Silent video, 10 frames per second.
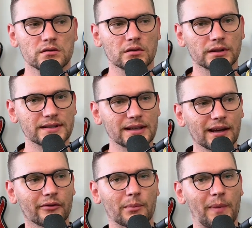So let's think
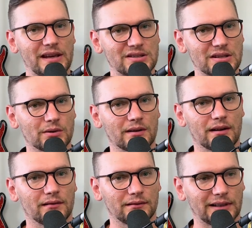of your bass tone
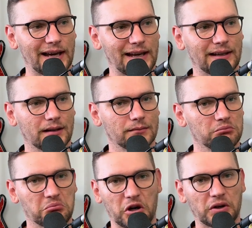like
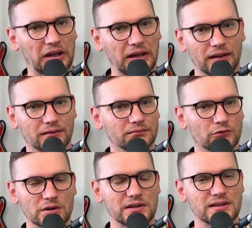cooking
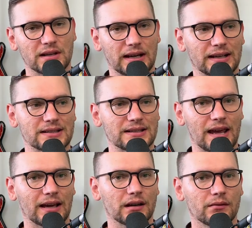or seasoning a
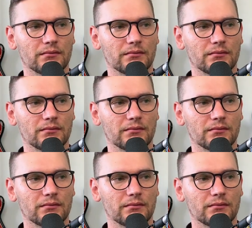steak.